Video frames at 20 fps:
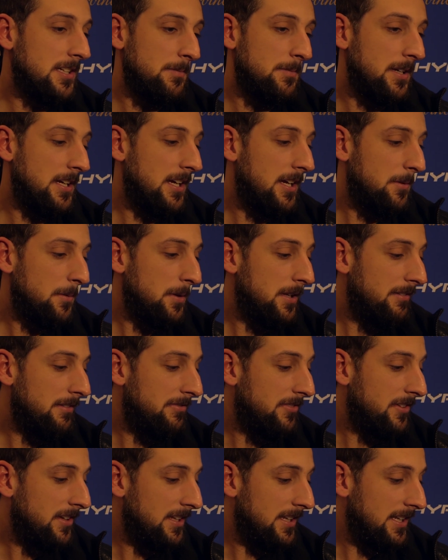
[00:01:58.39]
I mean, I really
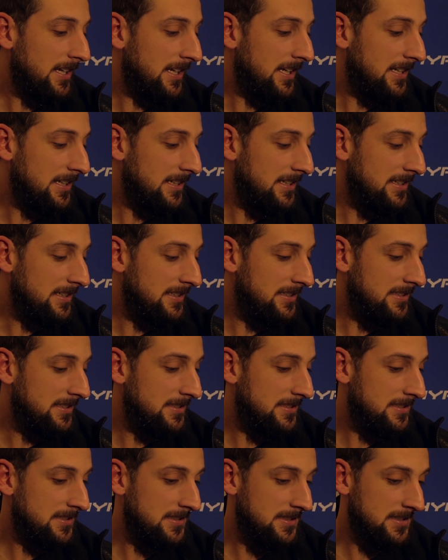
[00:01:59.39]
feel like uh,
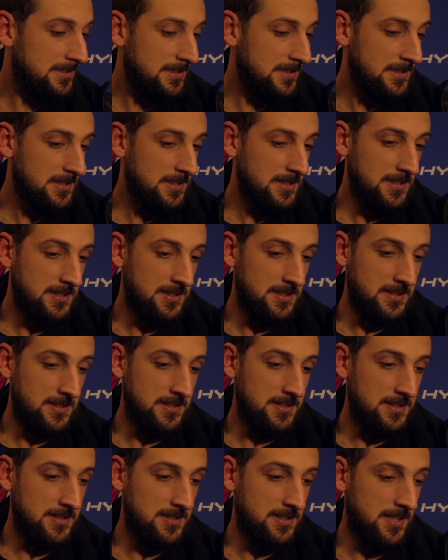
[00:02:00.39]

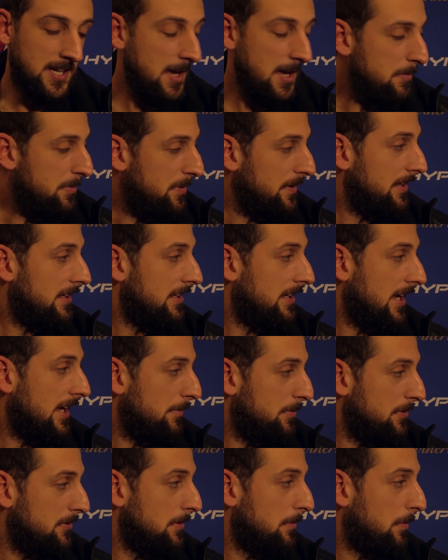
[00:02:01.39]
uh, happy,
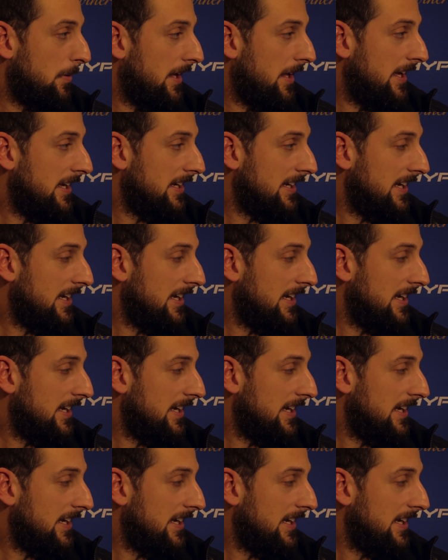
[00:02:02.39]
happy to play